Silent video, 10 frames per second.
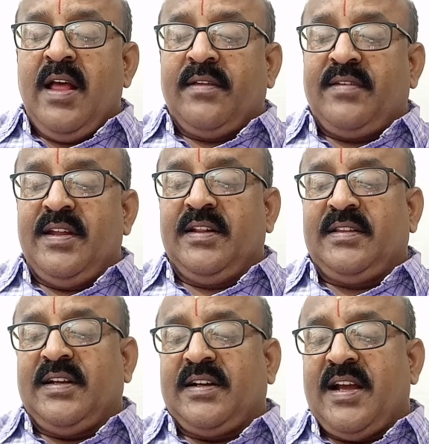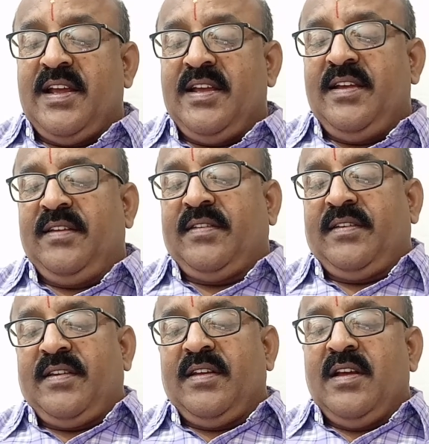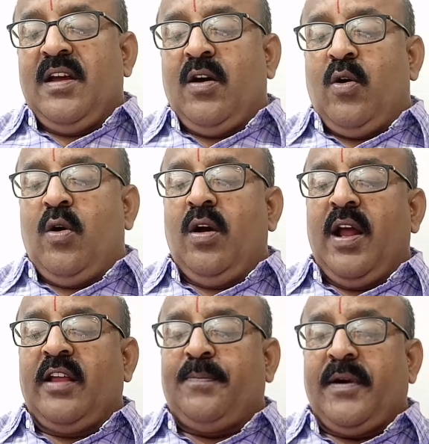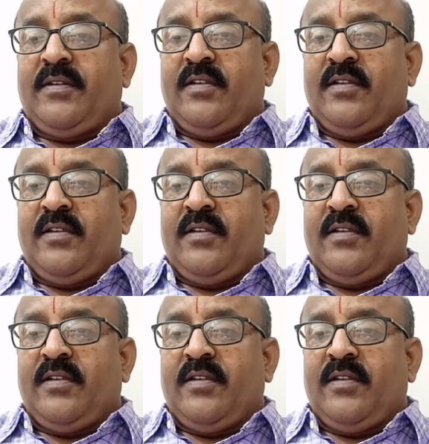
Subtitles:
synthesize all aspects